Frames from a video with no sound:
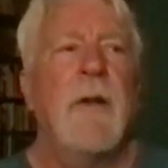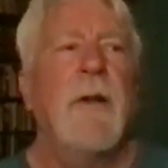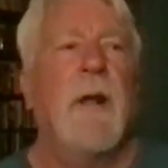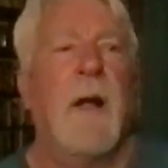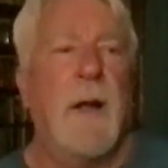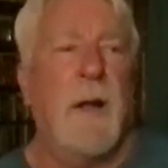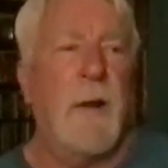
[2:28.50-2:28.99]

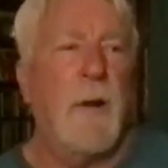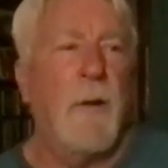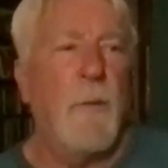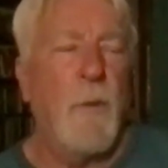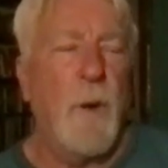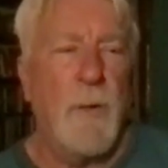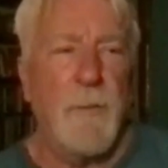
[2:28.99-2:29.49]
uh,
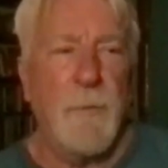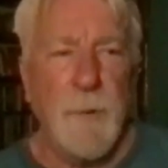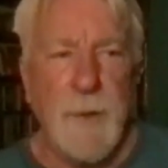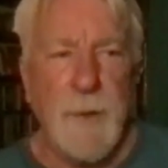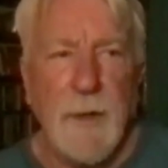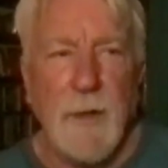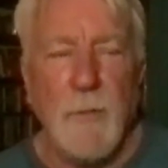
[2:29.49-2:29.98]
what we're
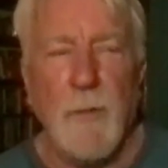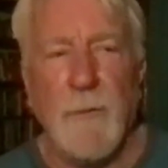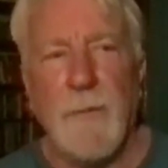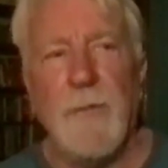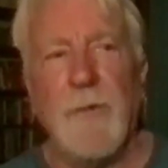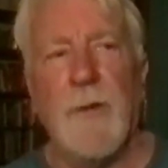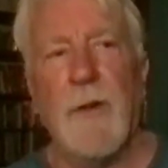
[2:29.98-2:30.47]
dealing with
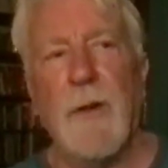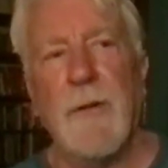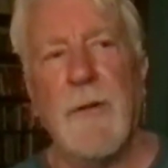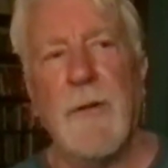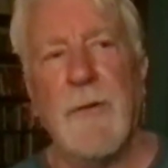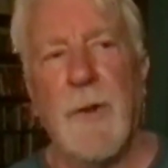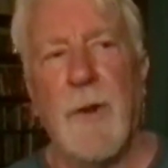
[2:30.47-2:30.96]
is a
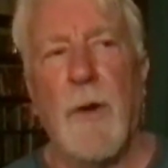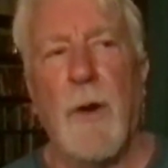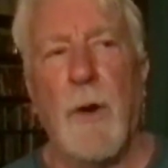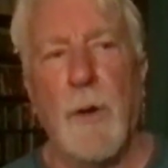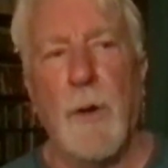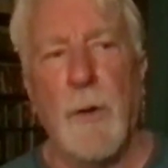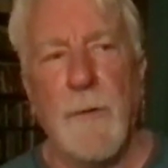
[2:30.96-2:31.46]
is an
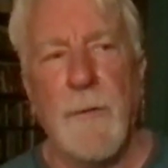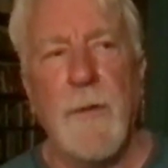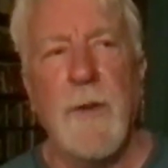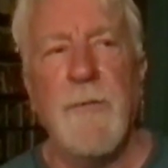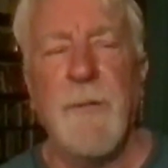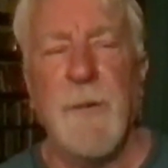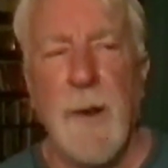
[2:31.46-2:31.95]

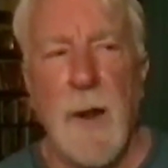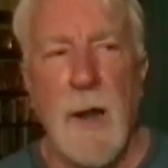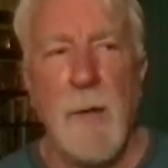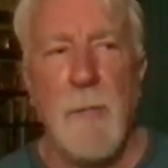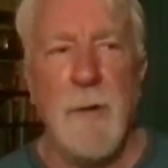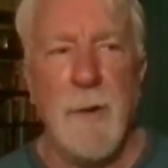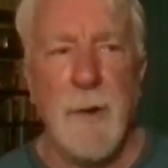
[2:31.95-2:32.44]
earthly
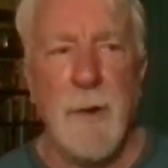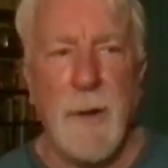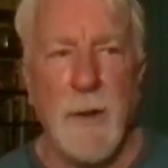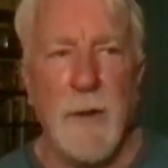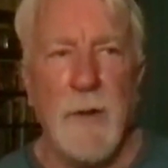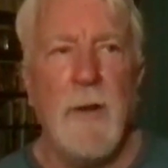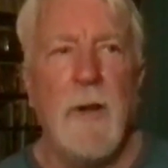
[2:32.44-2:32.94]

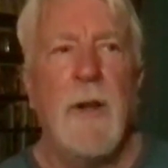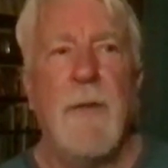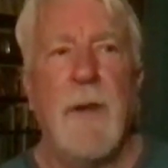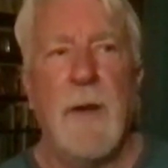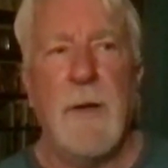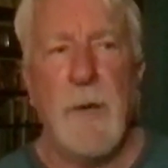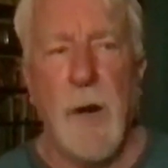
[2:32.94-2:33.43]
phenomena
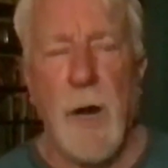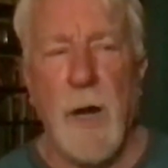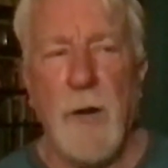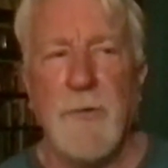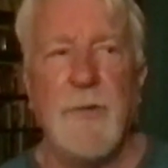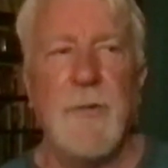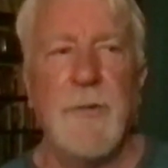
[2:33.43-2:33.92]
that
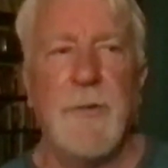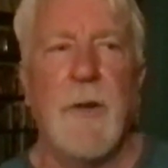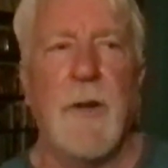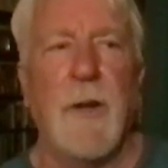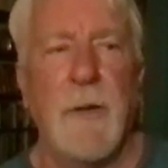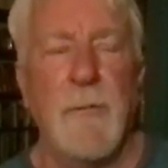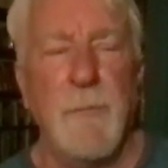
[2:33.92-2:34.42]
causes
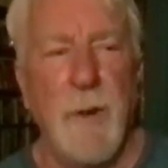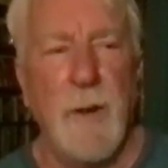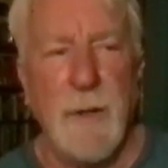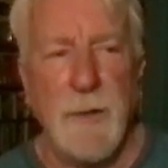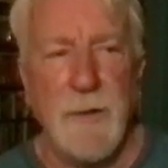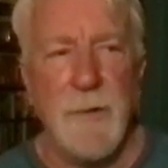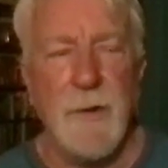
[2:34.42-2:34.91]
um,
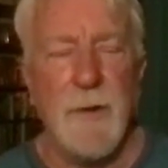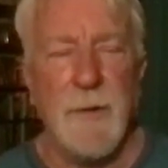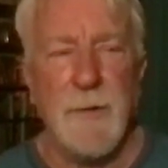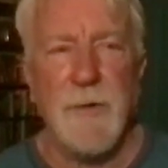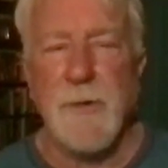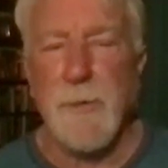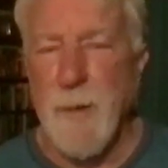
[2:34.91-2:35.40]
inter-
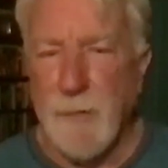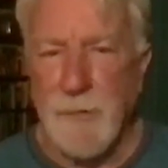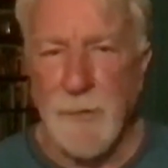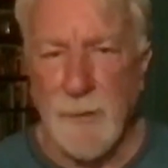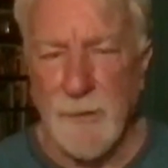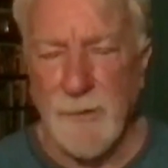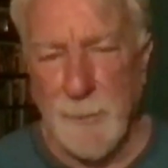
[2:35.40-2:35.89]
interdimensional
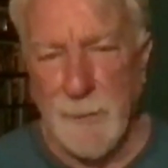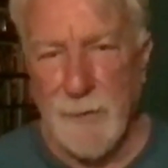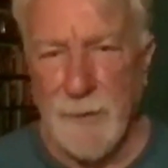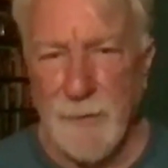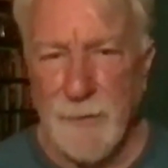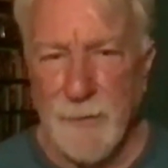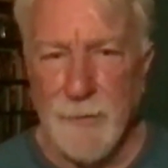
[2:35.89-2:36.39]

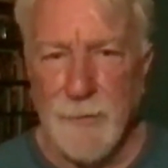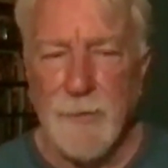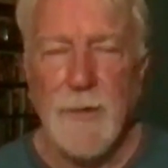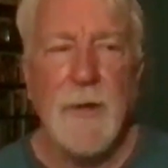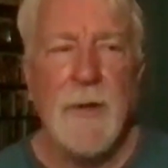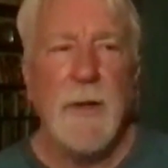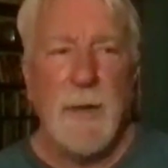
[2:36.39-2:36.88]
experiences,
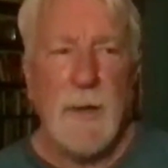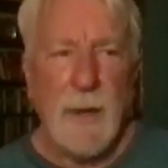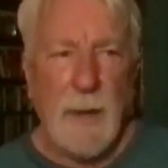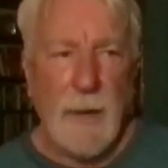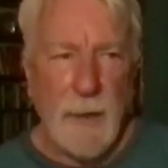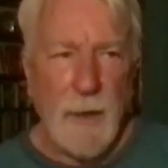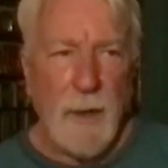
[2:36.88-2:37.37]

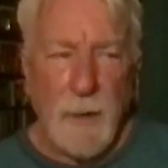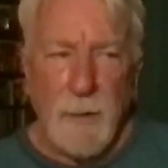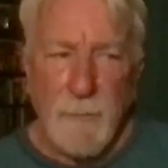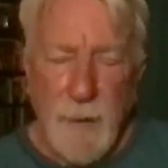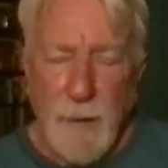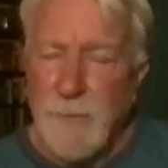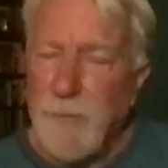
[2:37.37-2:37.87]
and uh,
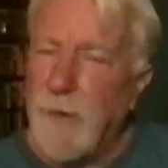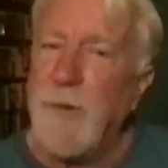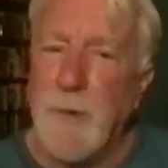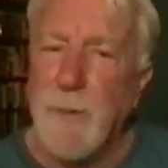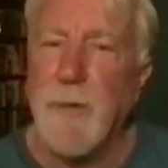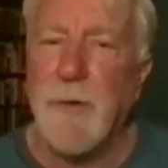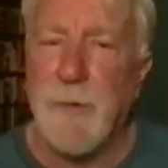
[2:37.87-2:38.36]
that are very
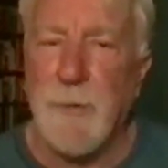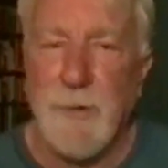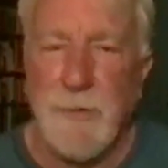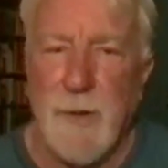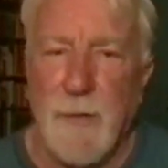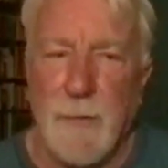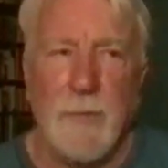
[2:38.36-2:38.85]
similar to each
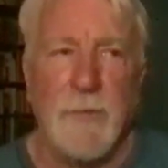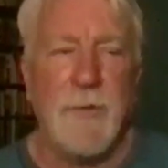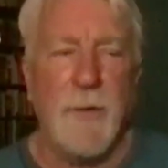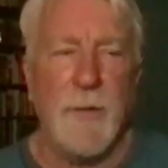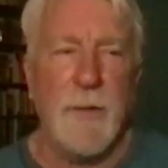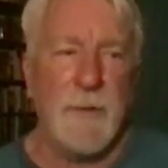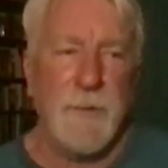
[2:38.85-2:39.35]
other. So
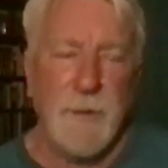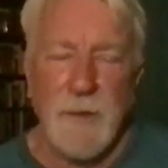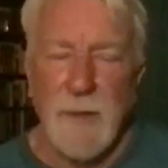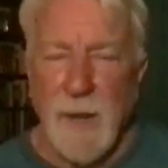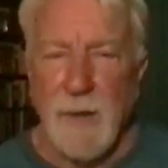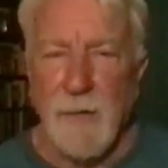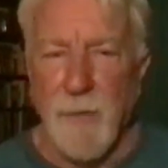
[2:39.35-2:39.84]
the you
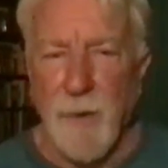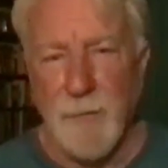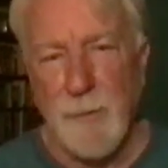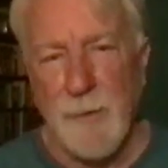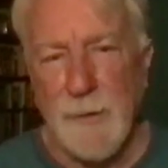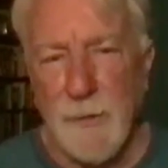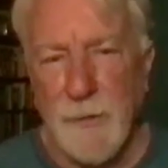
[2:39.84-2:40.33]
kind of
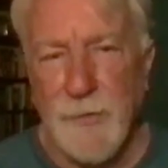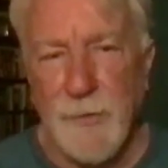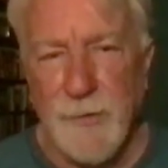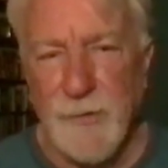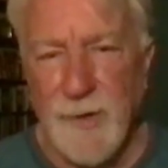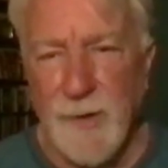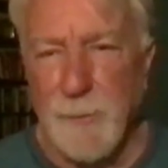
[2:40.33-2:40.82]
everybody goes to the
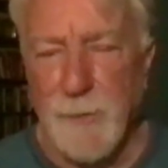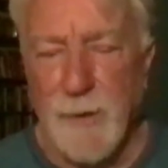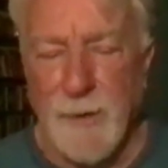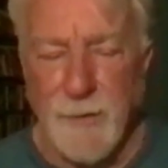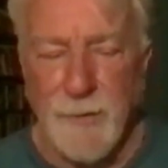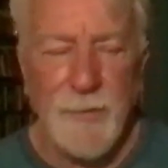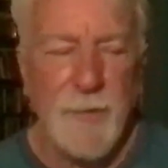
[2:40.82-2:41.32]
same
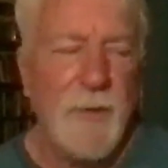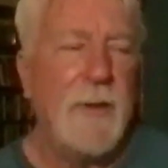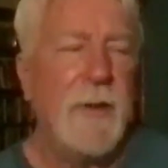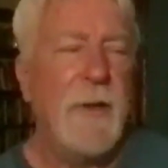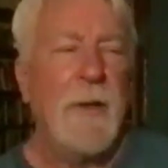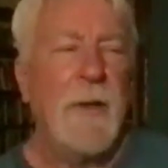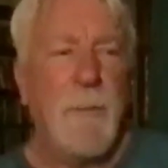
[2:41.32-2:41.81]
place,
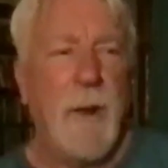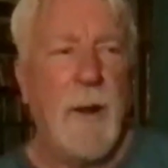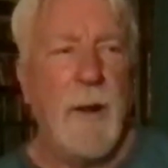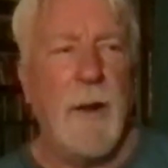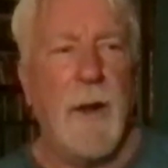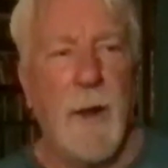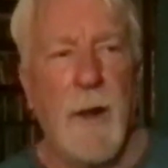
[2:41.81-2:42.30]

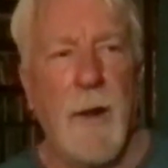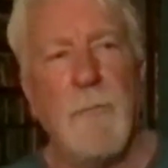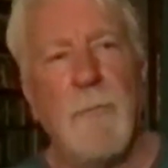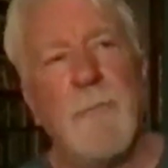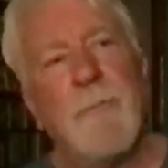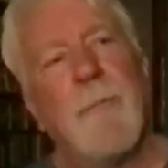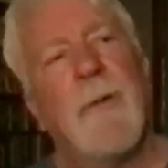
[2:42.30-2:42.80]
but. Um,